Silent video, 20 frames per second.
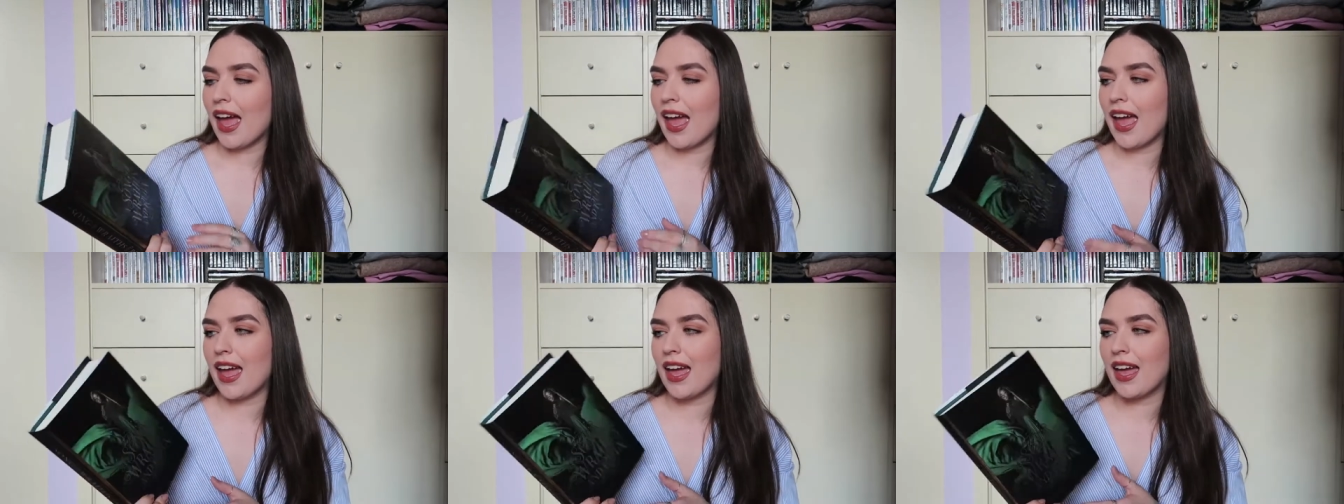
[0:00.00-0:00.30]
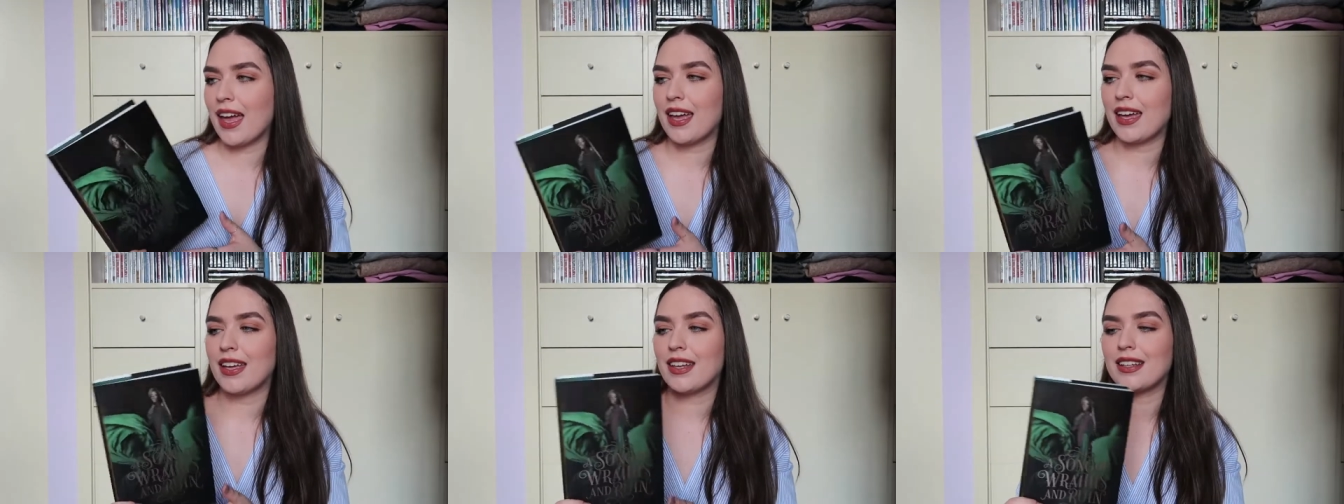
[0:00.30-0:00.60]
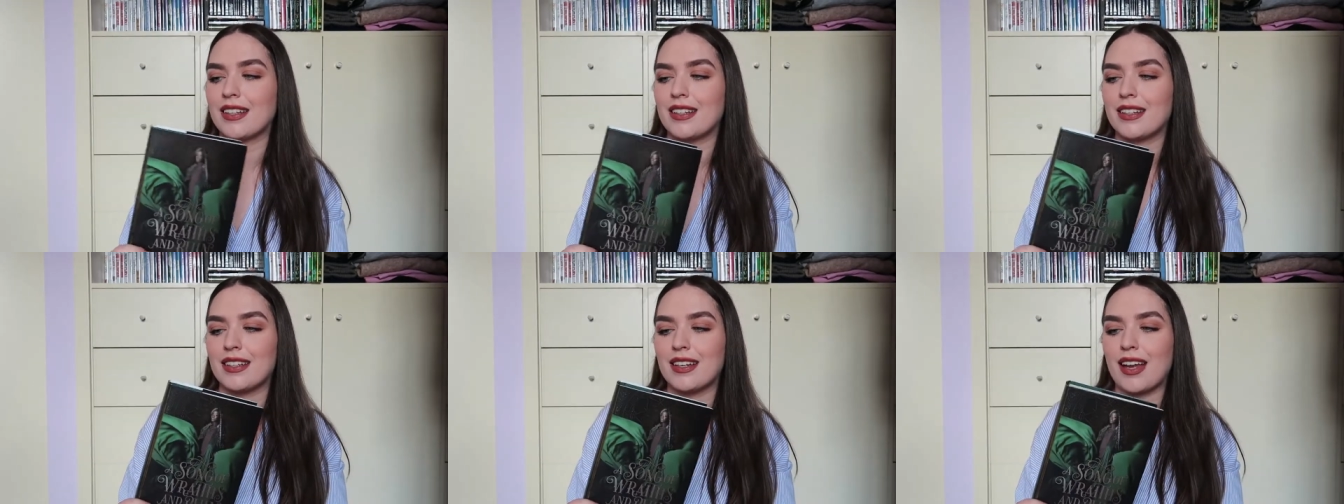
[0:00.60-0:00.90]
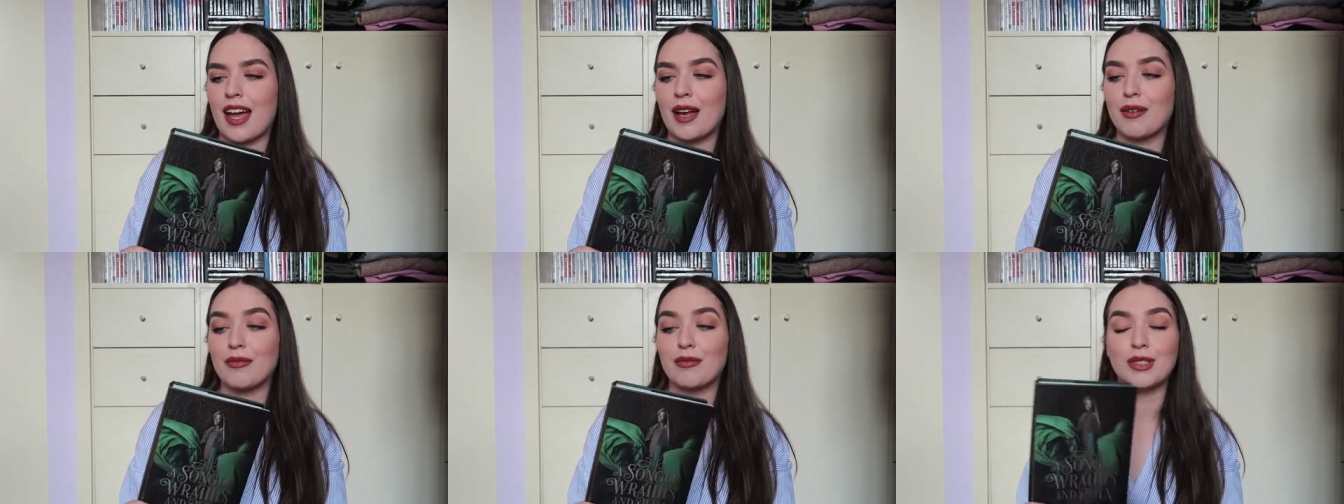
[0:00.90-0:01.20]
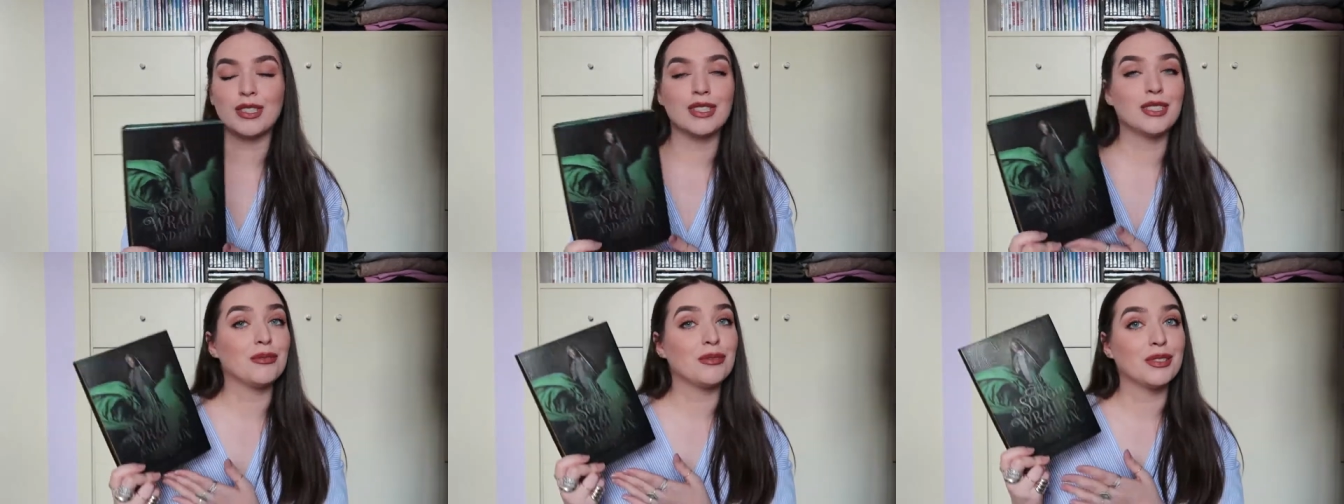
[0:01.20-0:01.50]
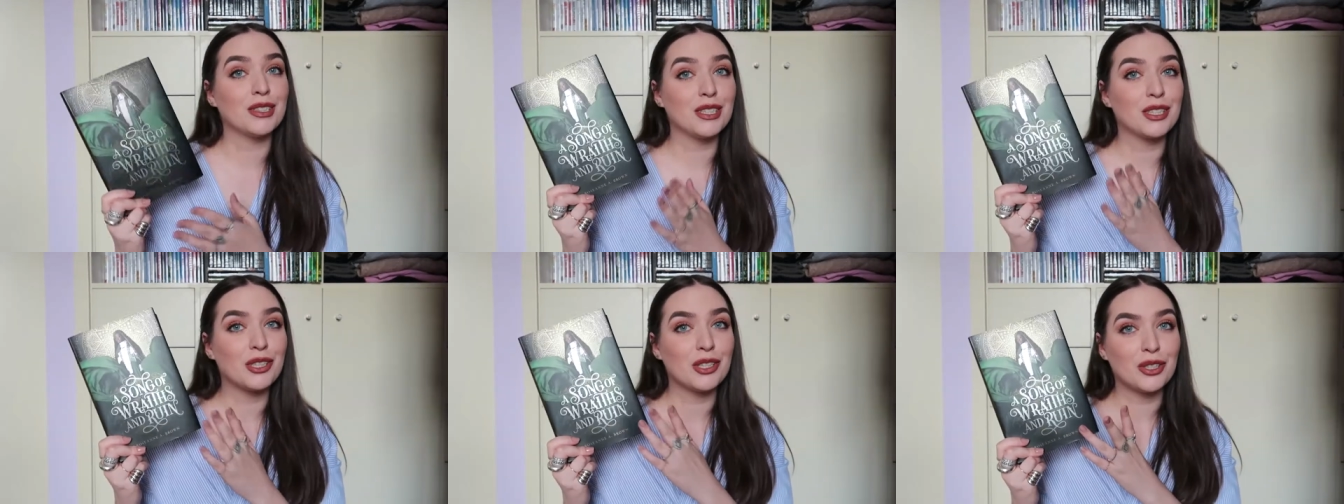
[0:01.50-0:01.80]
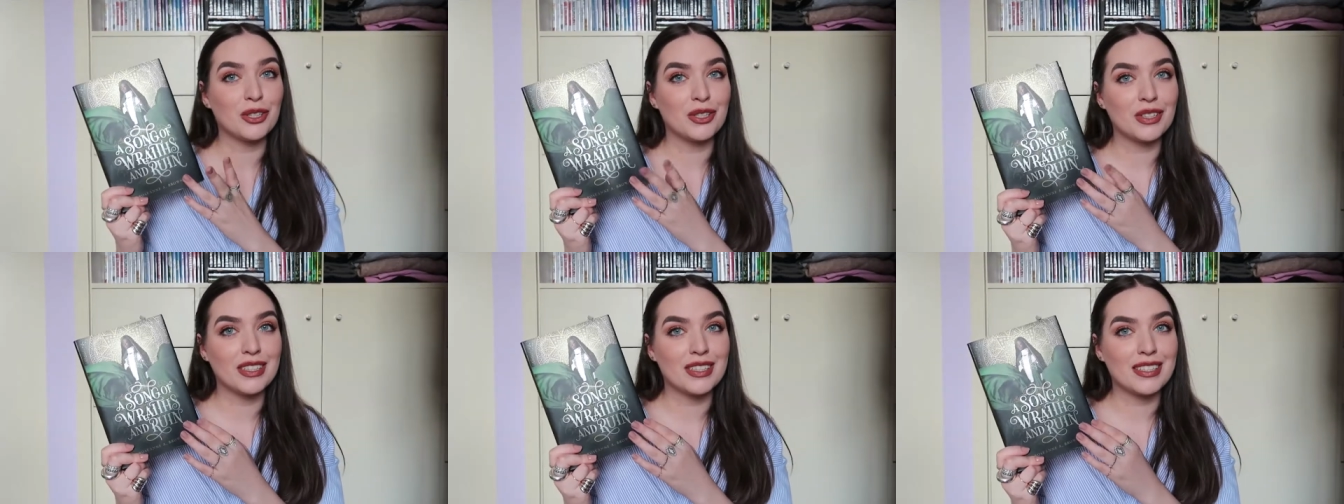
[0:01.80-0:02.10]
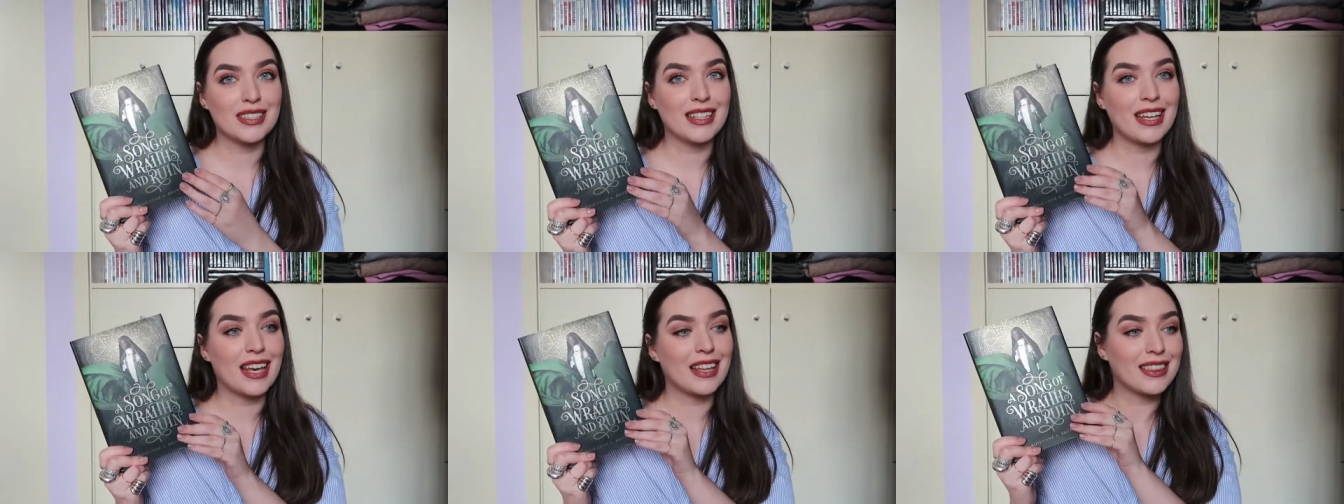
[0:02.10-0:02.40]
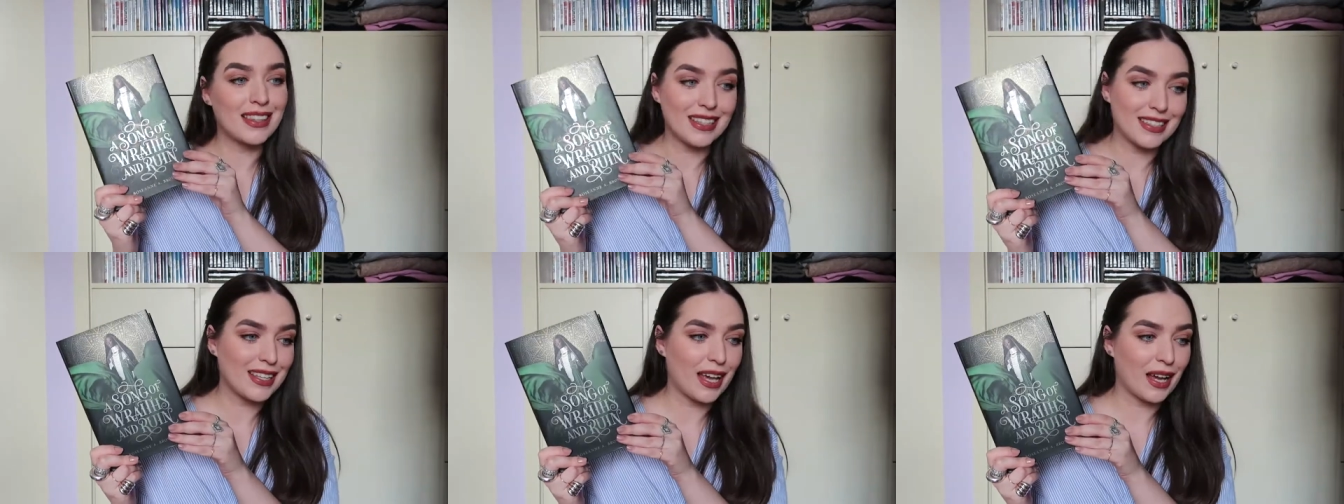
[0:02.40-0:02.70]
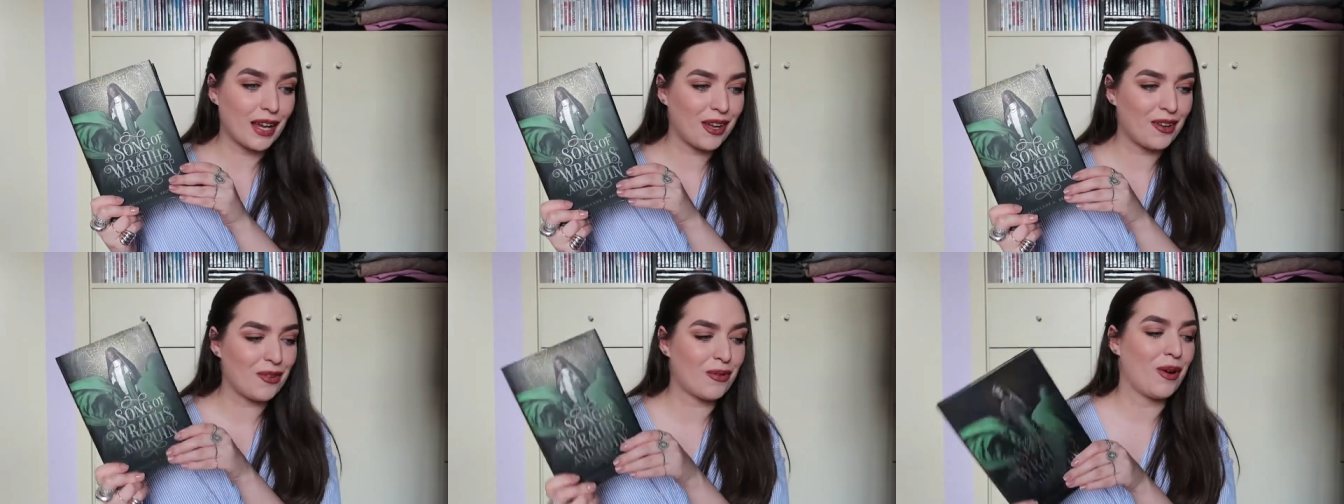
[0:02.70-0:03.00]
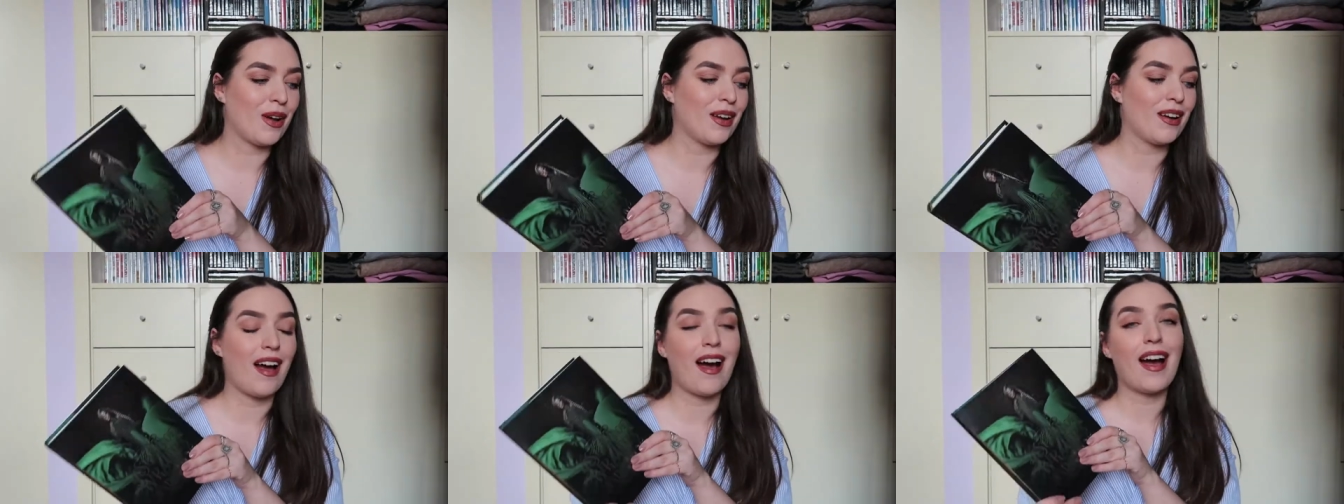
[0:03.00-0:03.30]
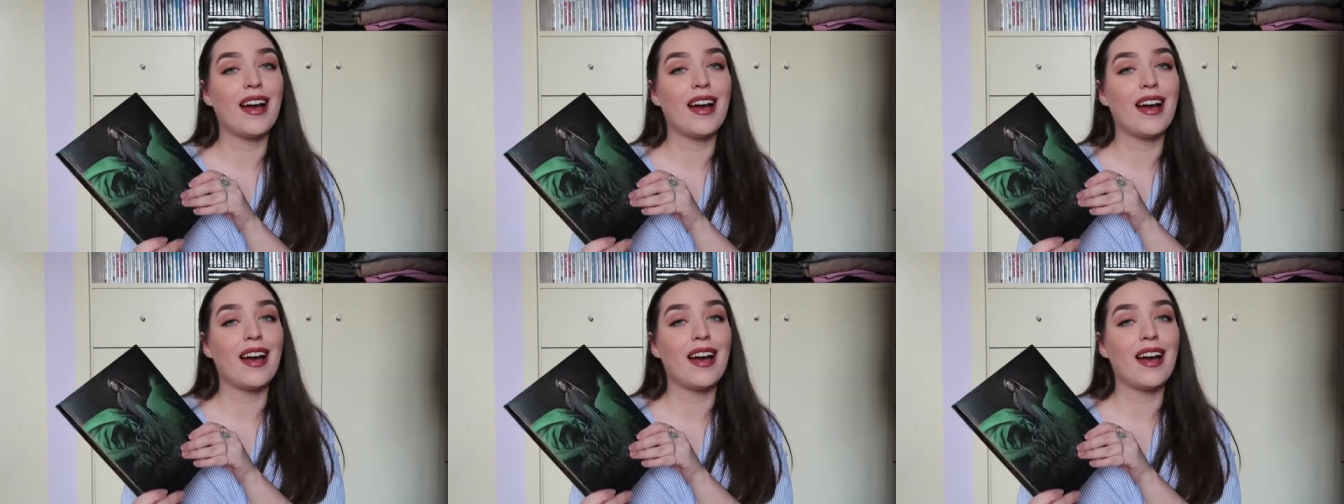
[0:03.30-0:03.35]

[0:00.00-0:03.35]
and I'm really curious to get the second one.